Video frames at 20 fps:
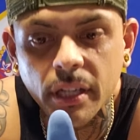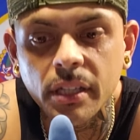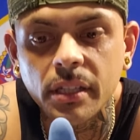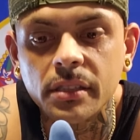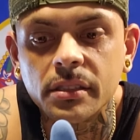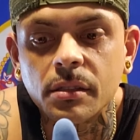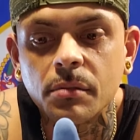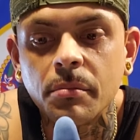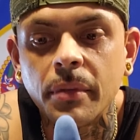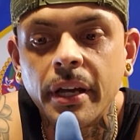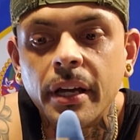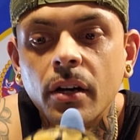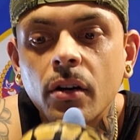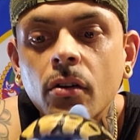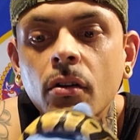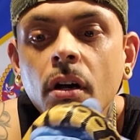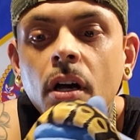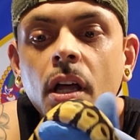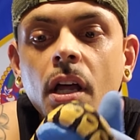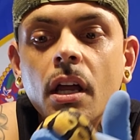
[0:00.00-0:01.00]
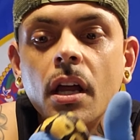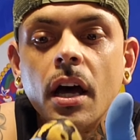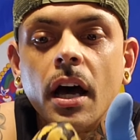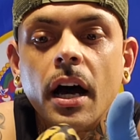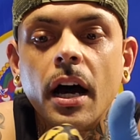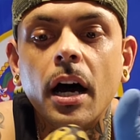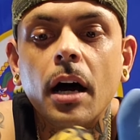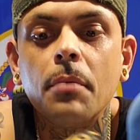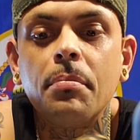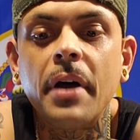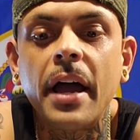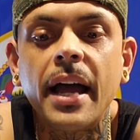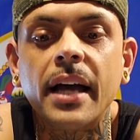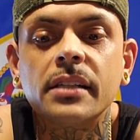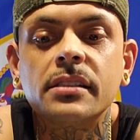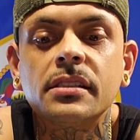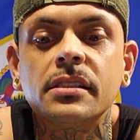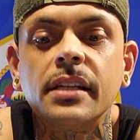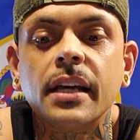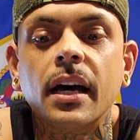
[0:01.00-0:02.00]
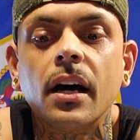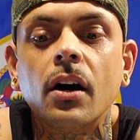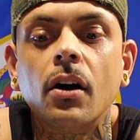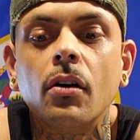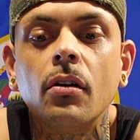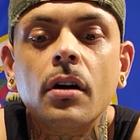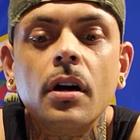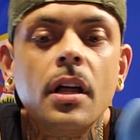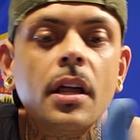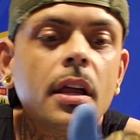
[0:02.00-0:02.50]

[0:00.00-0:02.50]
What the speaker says: He is a male pastel,